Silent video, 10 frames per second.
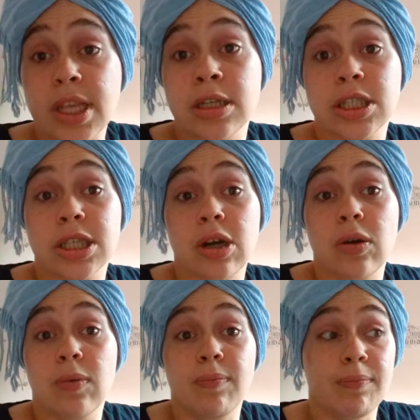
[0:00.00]

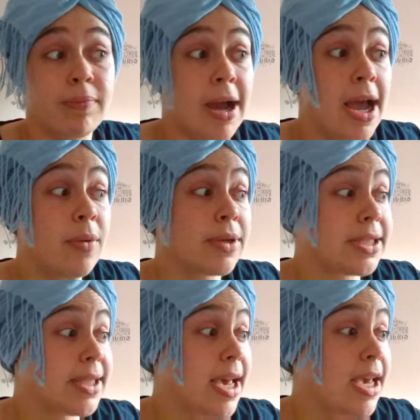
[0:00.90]
So I would
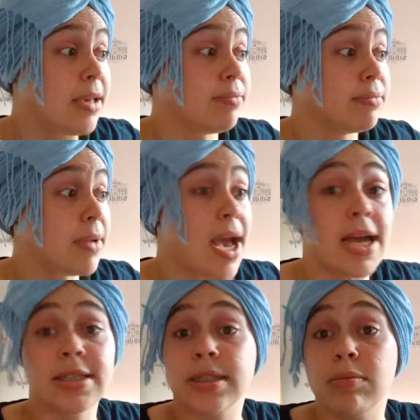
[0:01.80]
say,
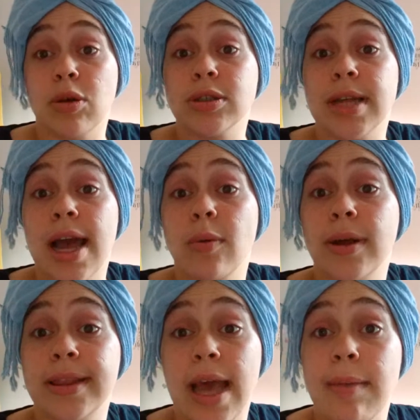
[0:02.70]
ask the Most High
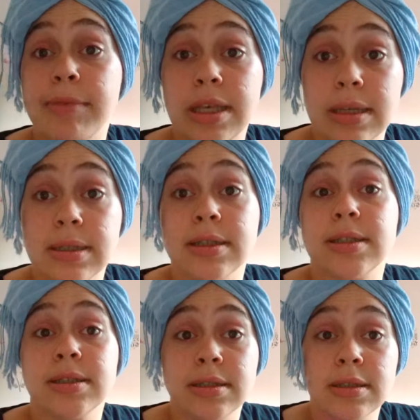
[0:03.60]
what that means.